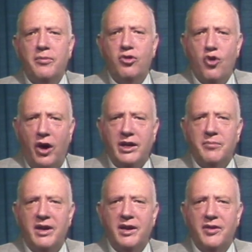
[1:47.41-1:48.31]

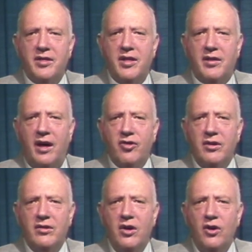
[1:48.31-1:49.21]
joining me in this
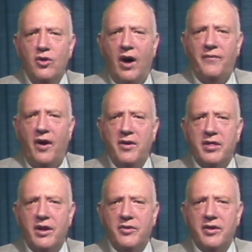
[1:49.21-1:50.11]
discussion, you are very
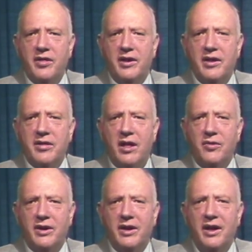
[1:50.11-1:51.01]
seriously
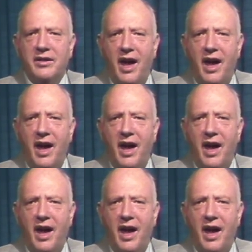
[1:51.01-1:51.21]
considering